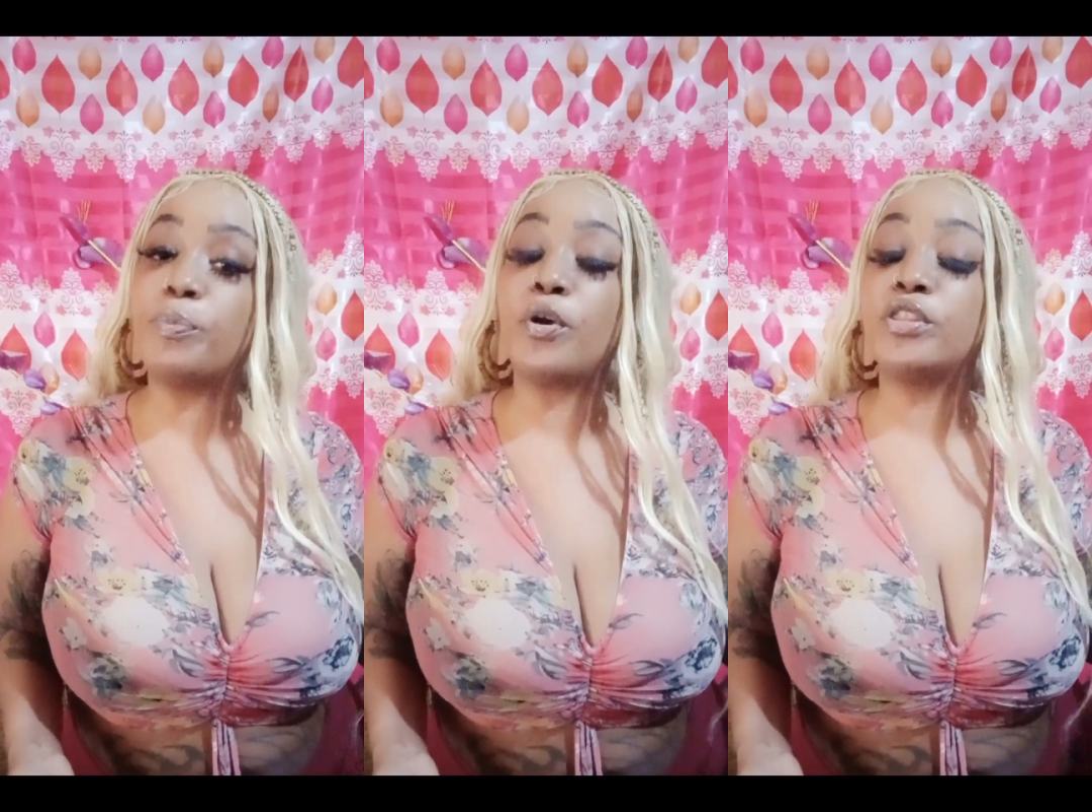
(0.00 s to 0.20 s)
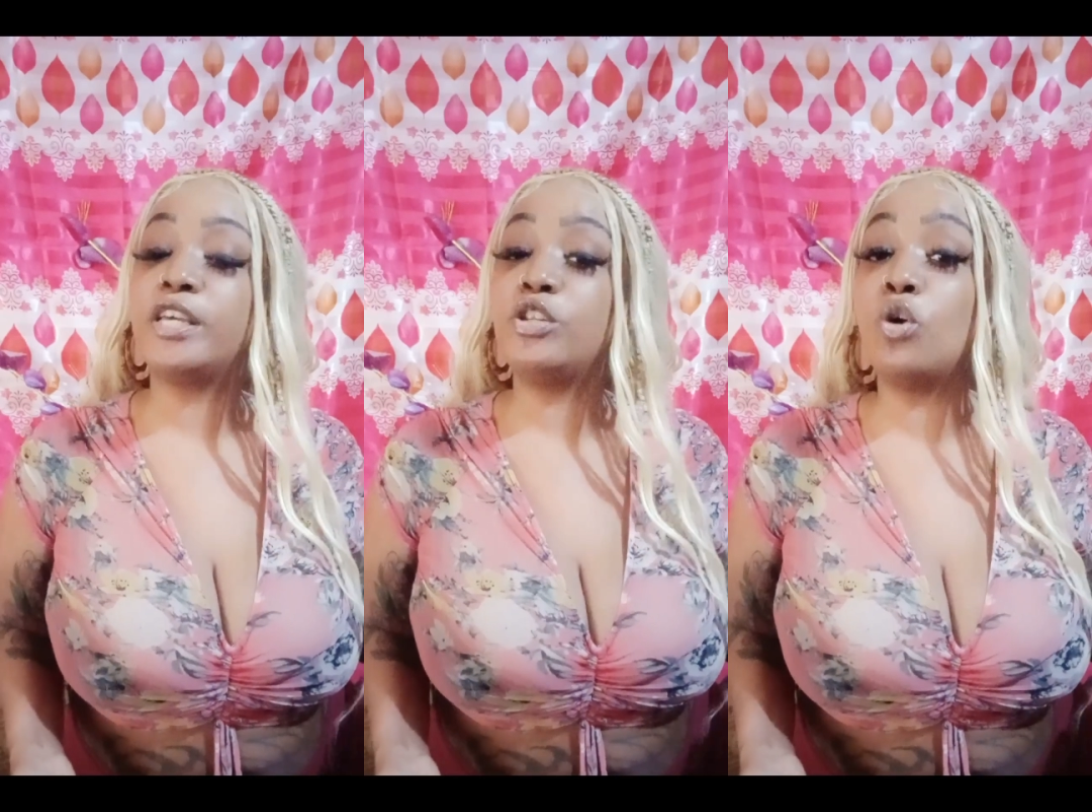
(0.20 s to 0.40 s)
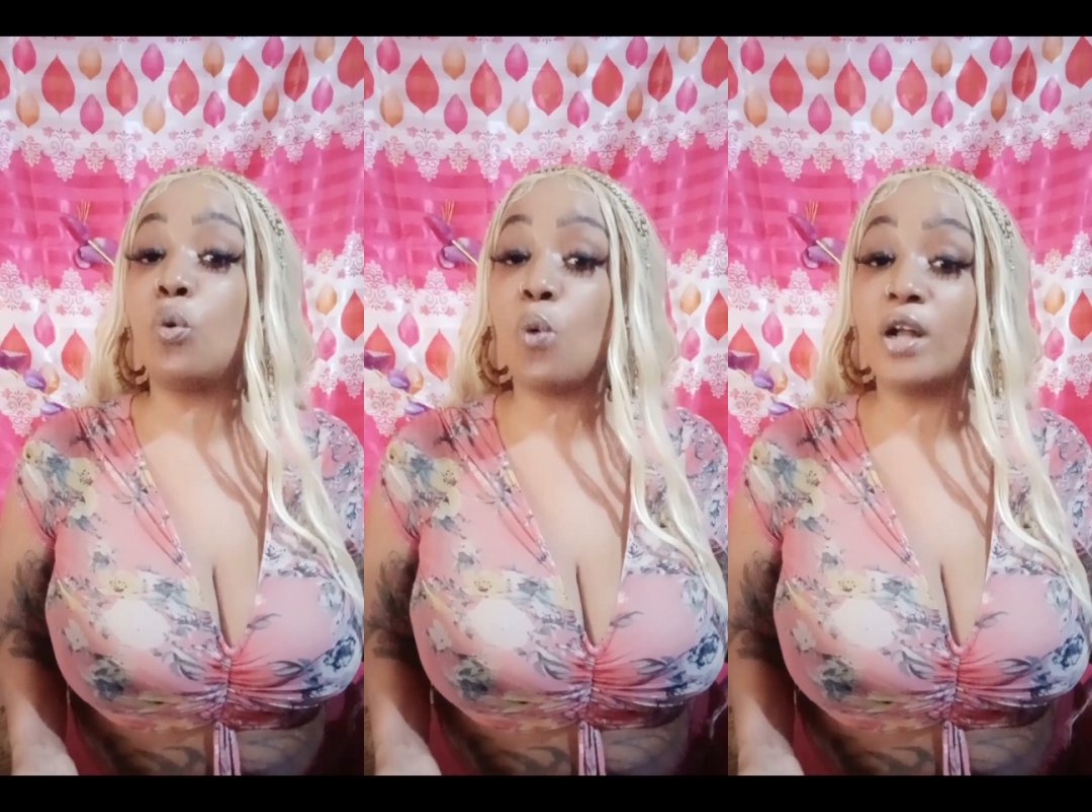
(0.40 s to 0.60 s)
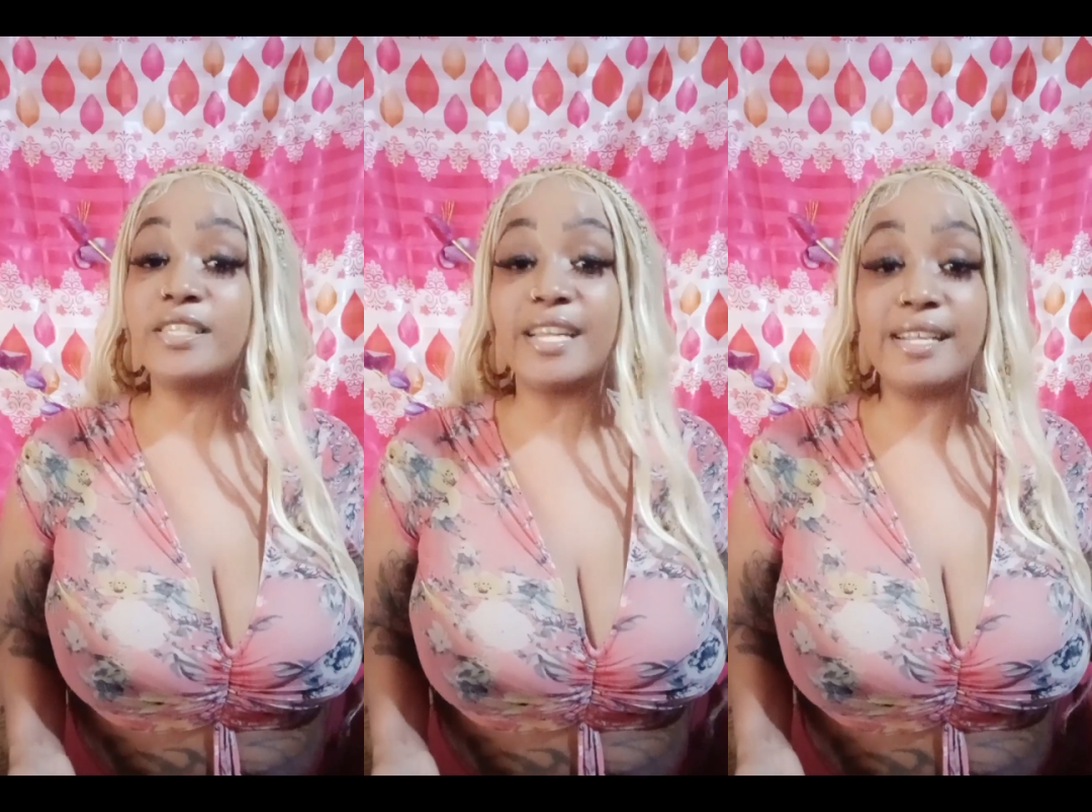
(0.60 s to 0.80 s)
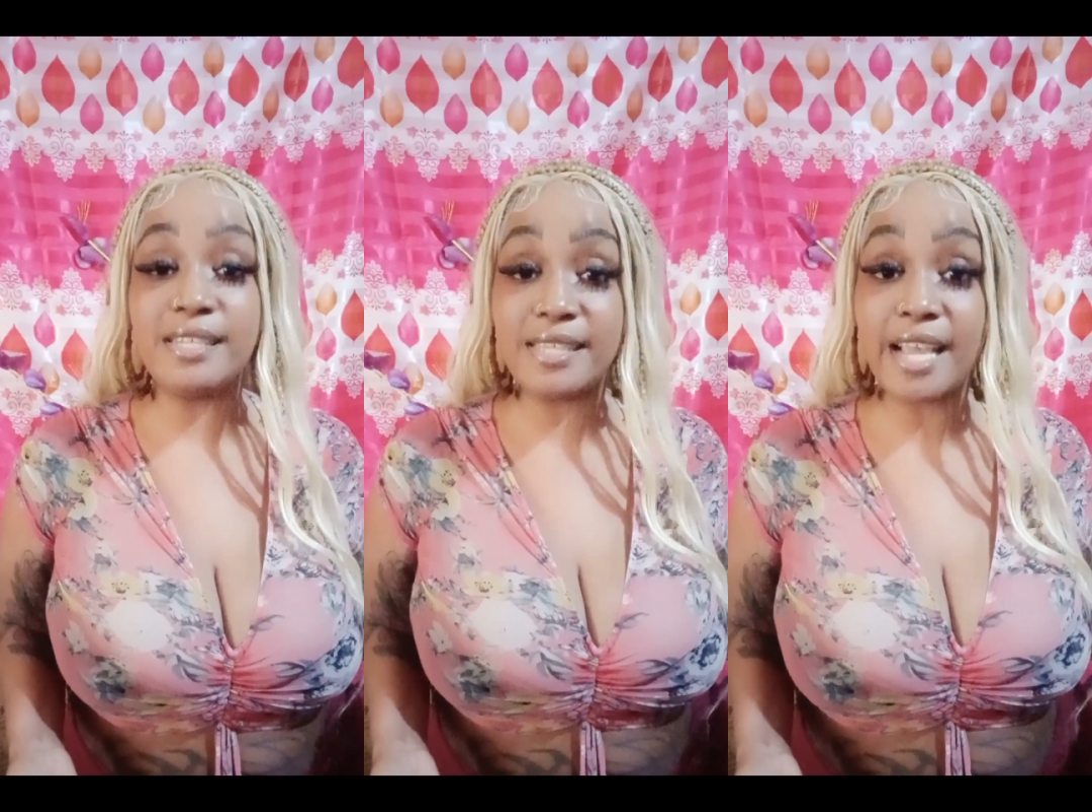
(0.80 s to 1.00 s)
or they don't want
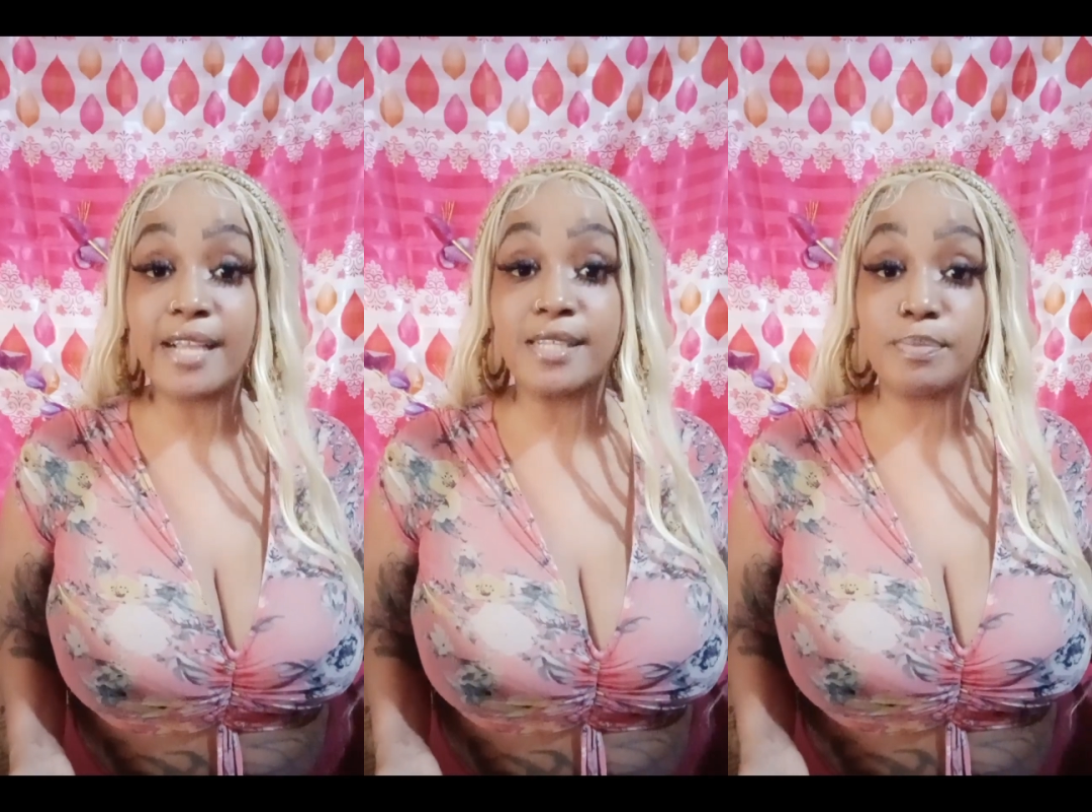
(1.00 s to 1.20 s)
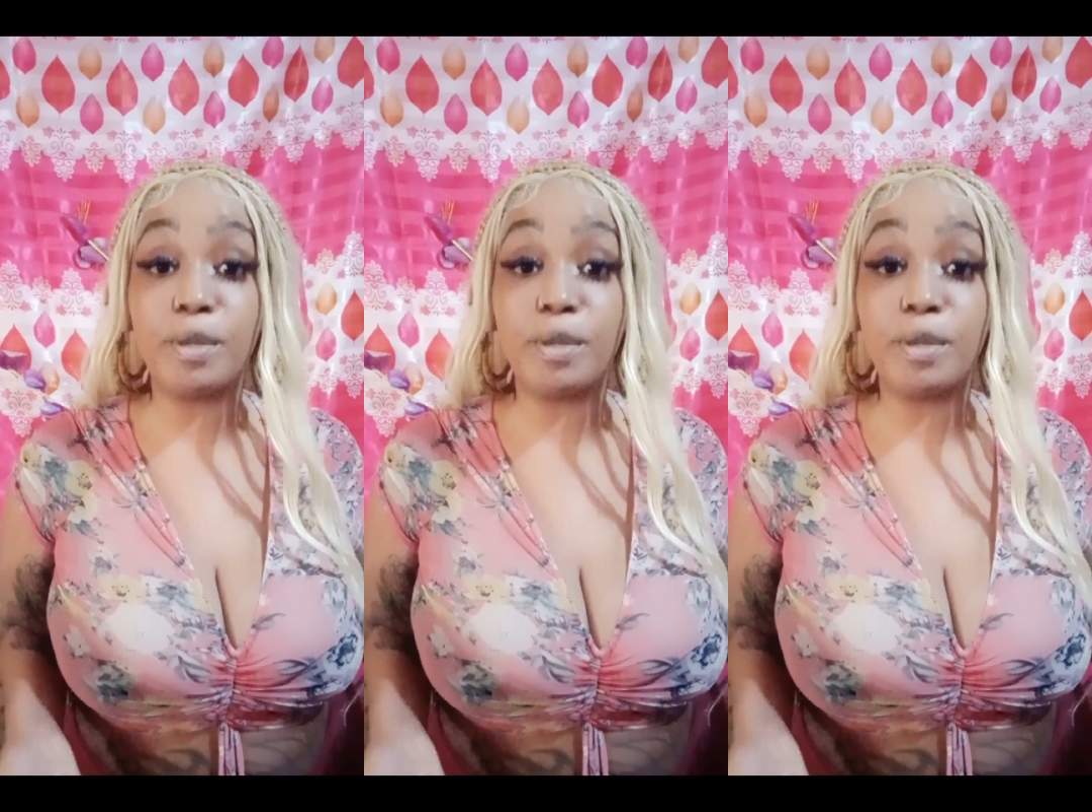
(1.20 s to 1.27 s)
any sex?